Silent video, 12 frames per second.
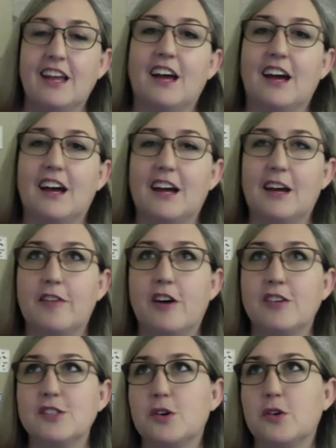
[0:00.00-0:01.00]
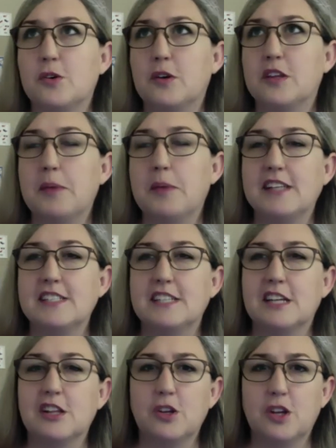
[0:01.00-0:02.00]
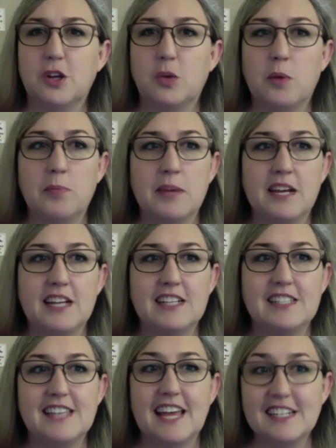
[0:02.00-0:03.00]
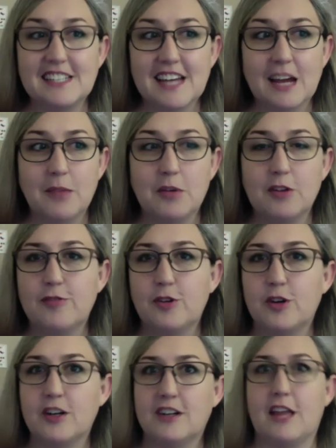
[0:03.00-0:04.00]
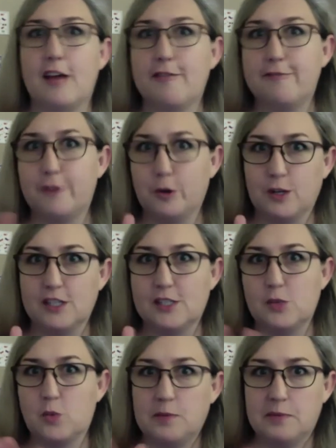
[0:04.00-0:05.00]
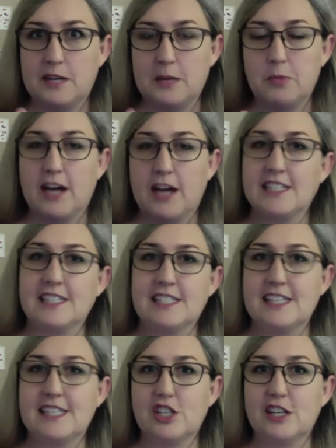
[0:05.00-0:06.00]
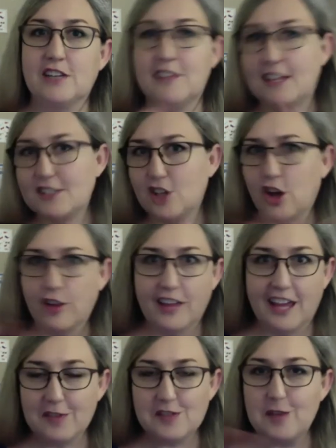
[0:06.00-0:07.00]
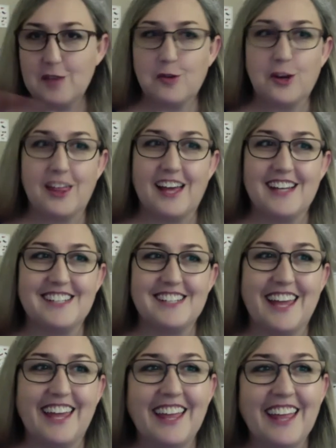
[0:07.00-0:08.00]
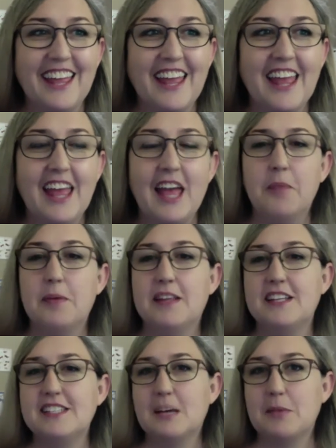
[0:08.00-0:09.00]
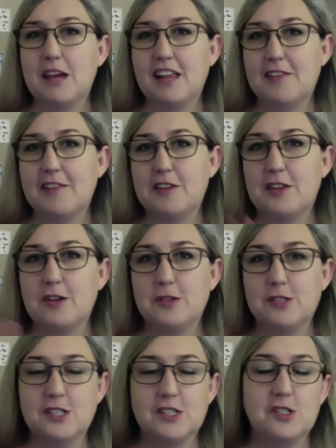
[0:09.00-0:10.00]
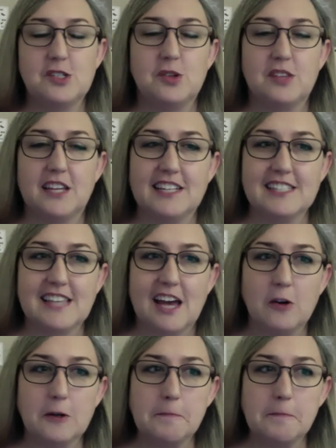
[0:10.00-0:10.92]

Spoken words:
I've also in the past included a 1-minute sand timer for that focused 1-minute practice session if that's all they have time for that day. But this time I left those two things out.